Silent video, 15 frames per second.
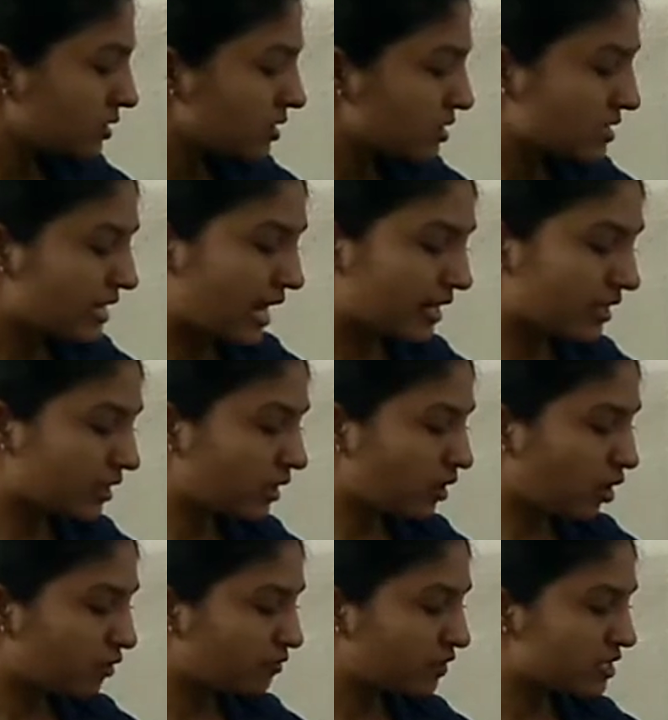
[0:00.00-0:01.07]
cycle
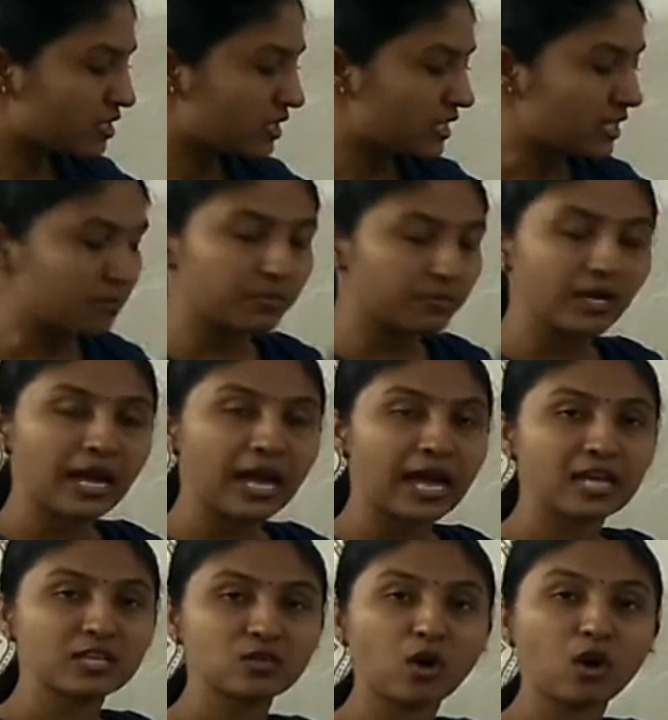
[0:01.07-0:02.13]
of the sleep
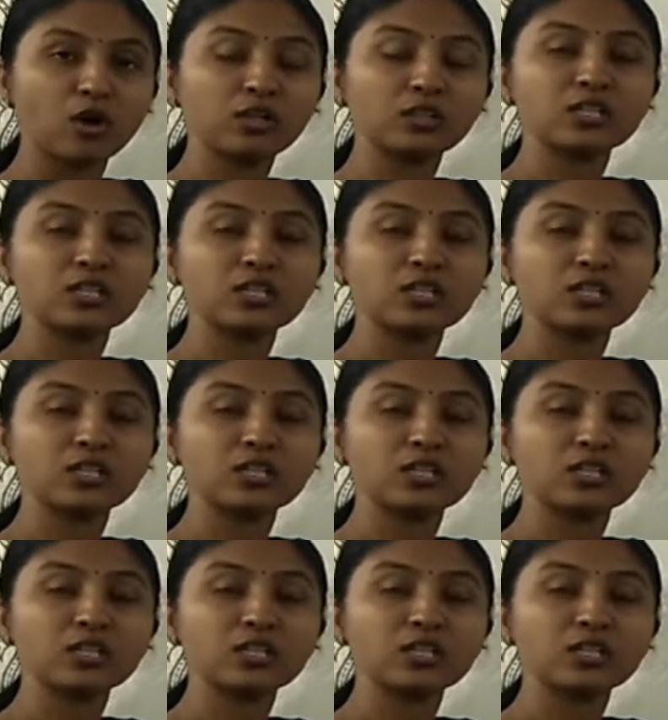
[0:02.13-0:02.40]
has all